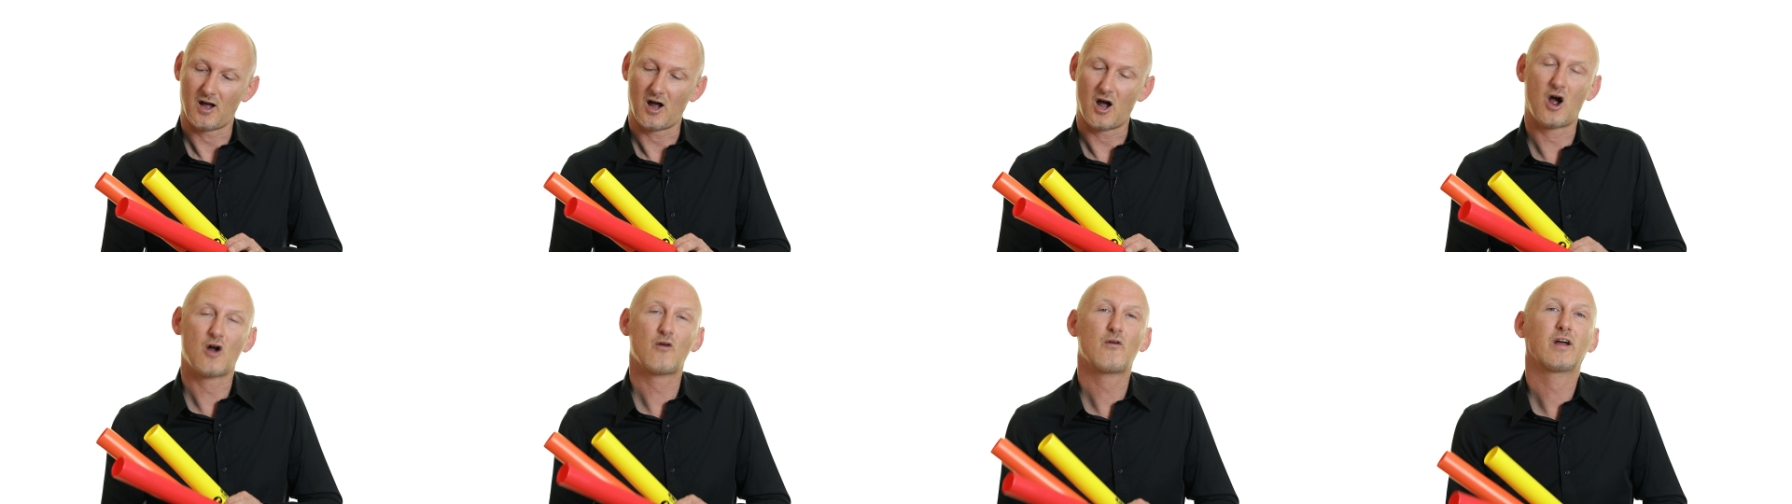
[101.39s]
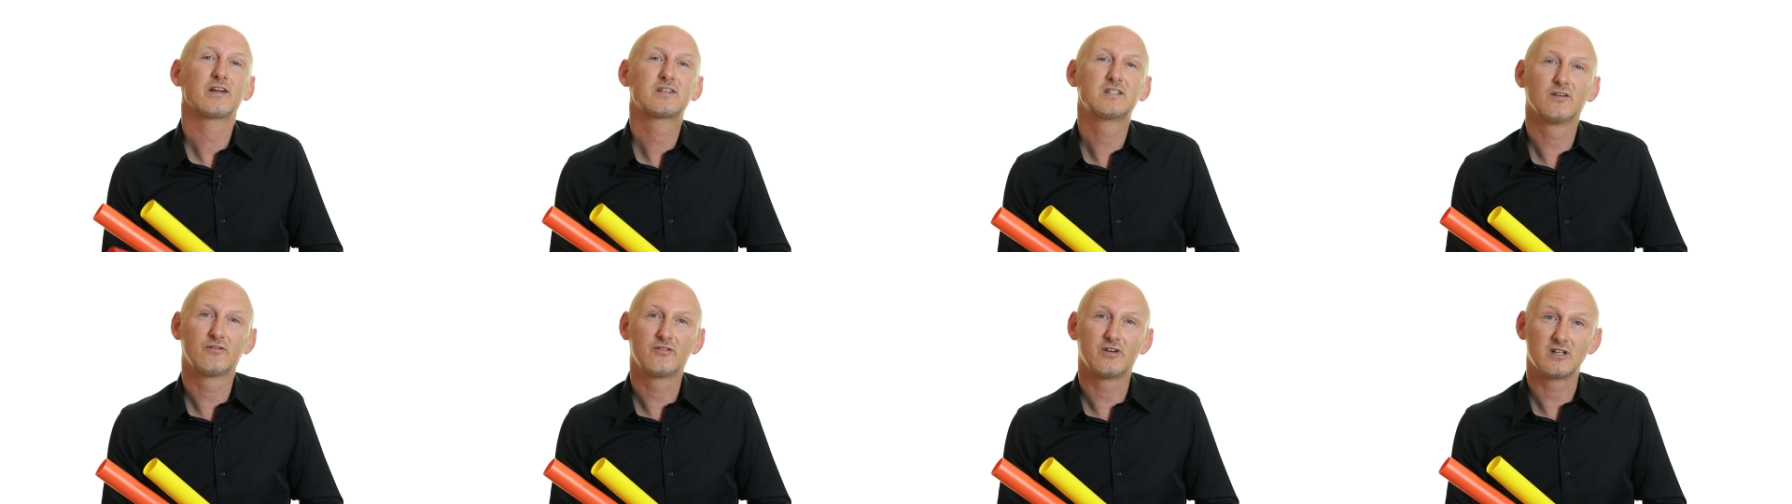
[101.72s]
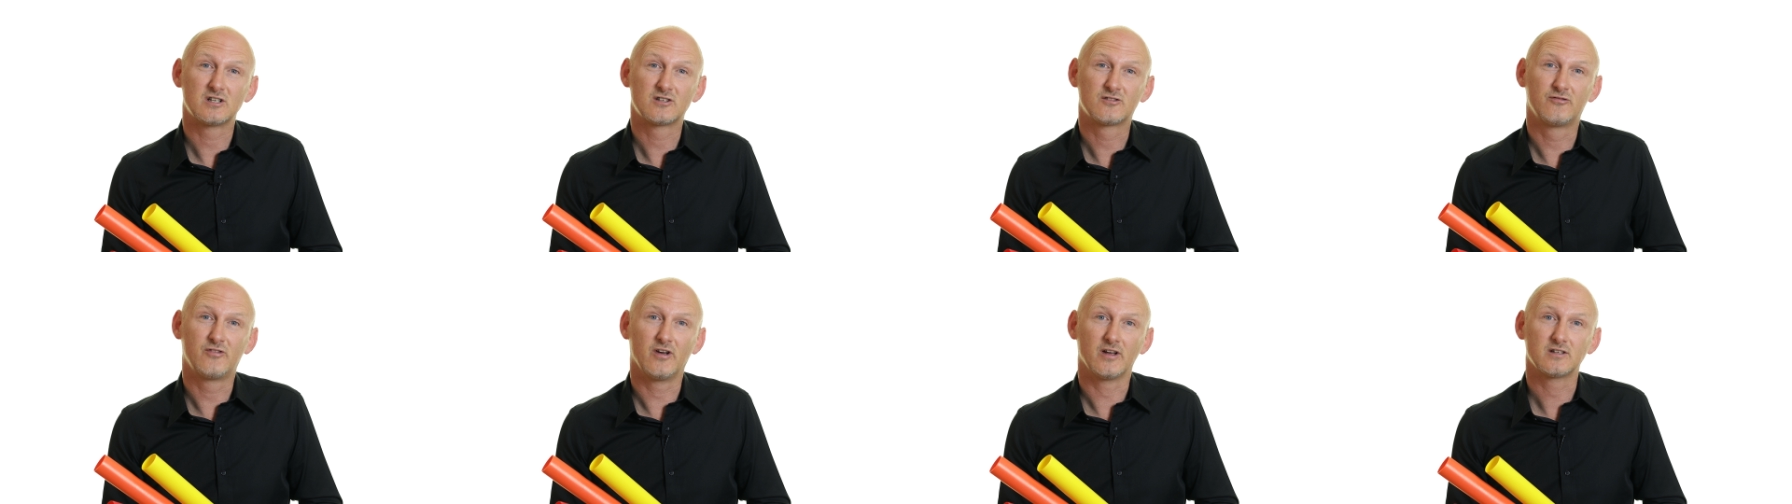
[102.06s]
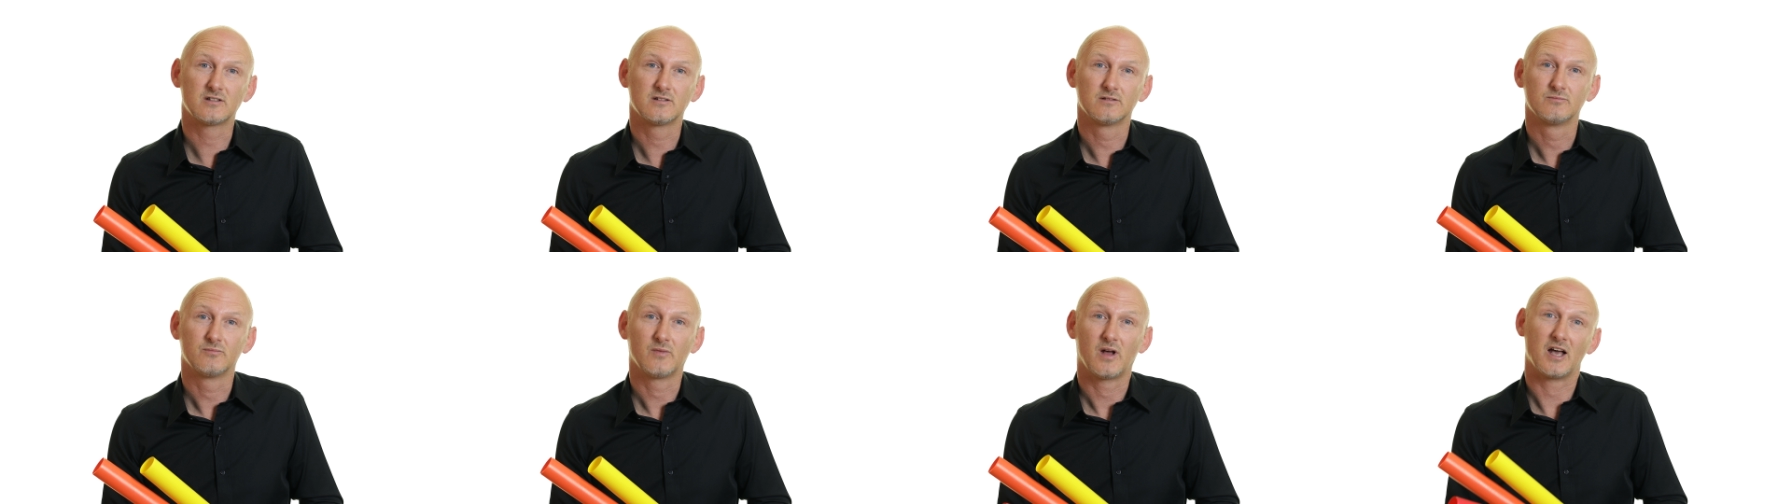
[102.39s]
our activities
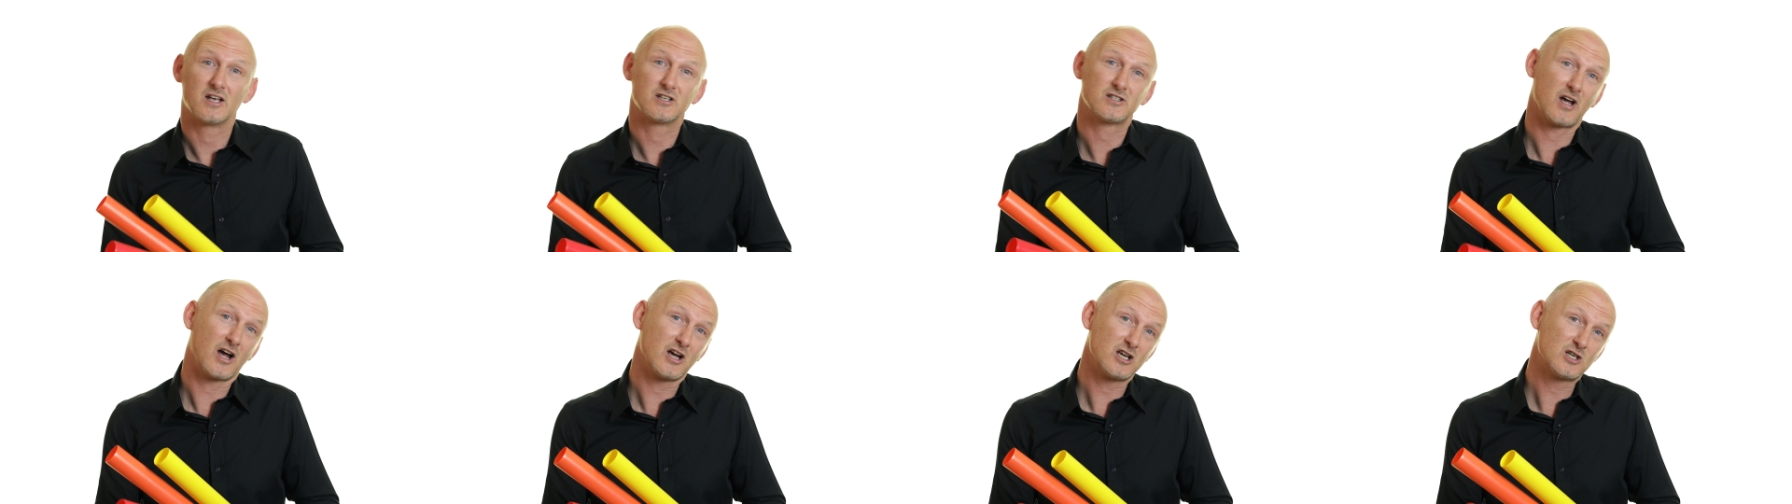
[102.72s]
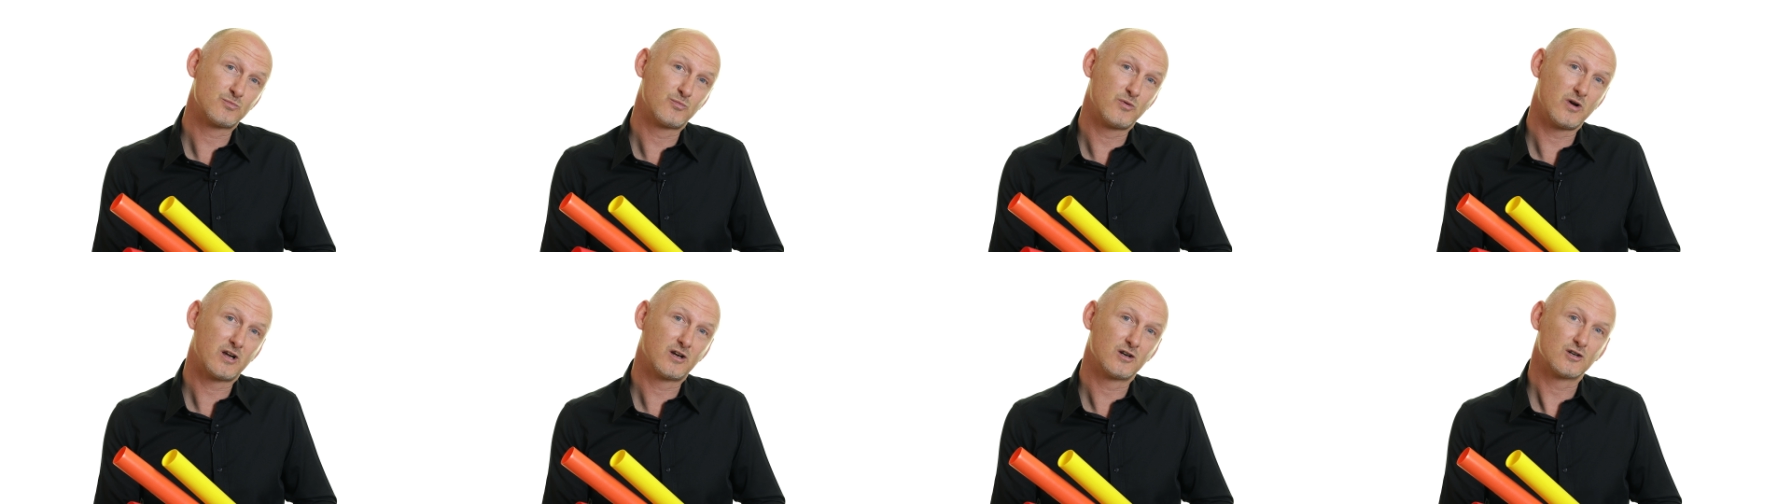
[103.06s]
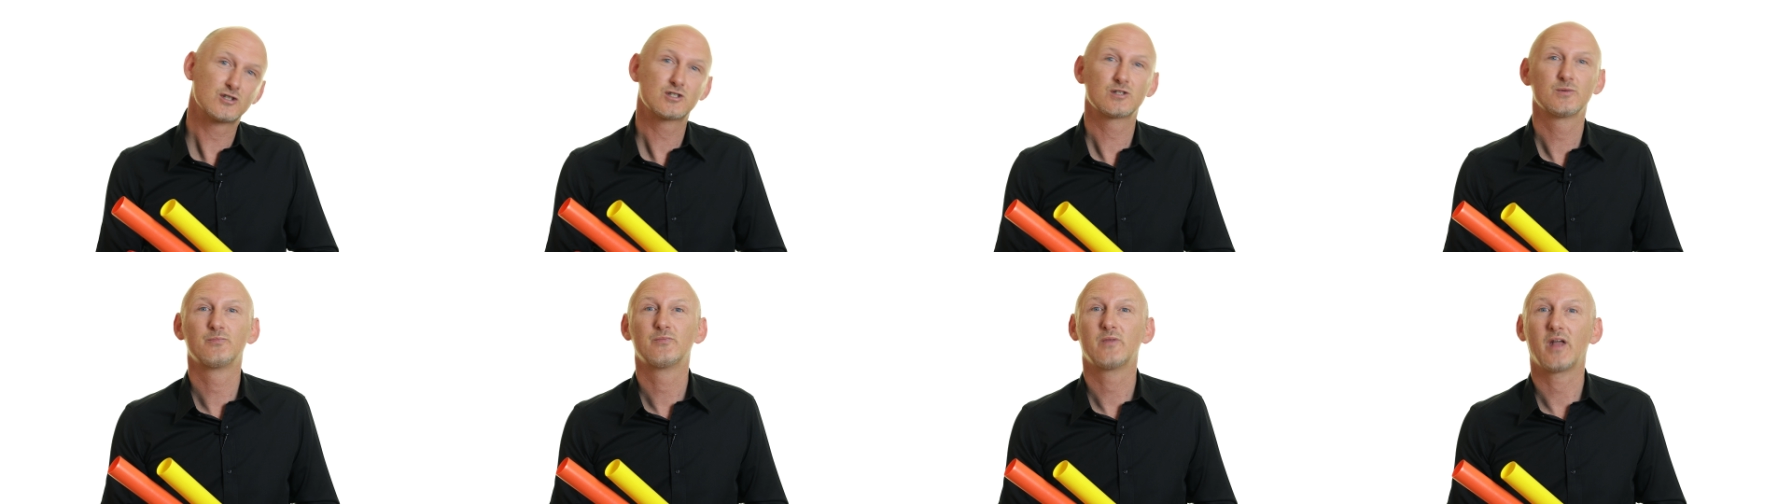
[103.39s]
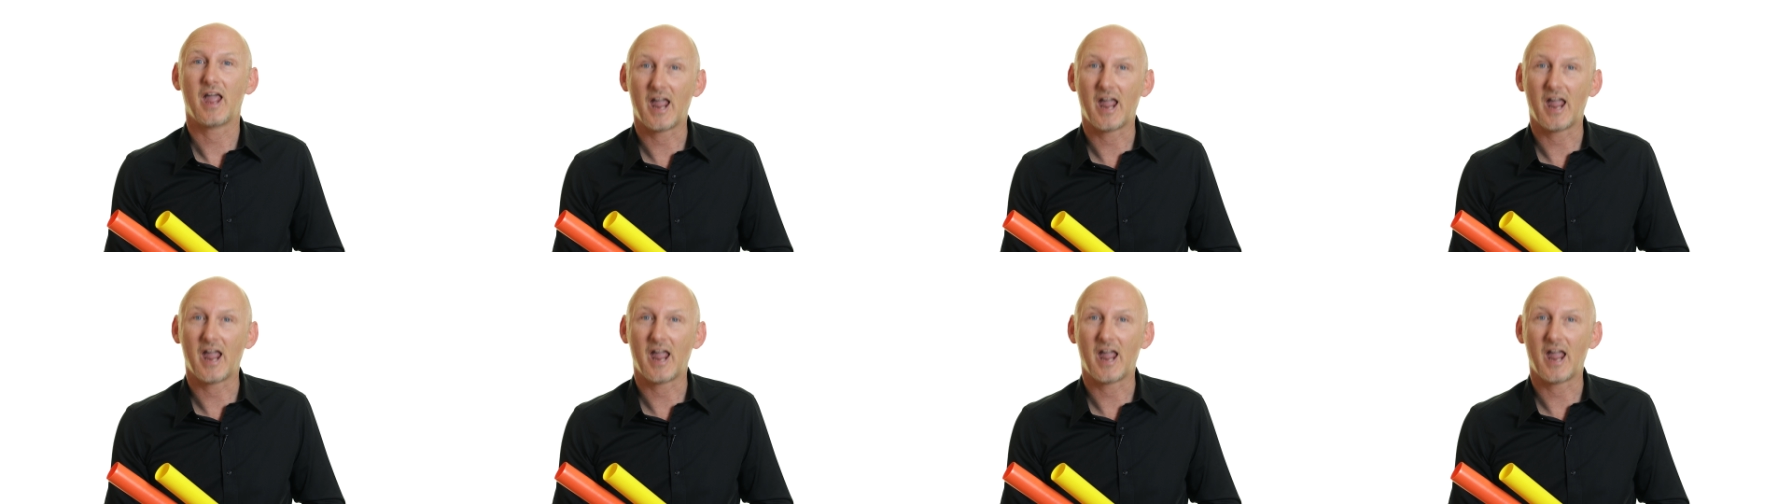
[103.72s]
fit as icebreakers,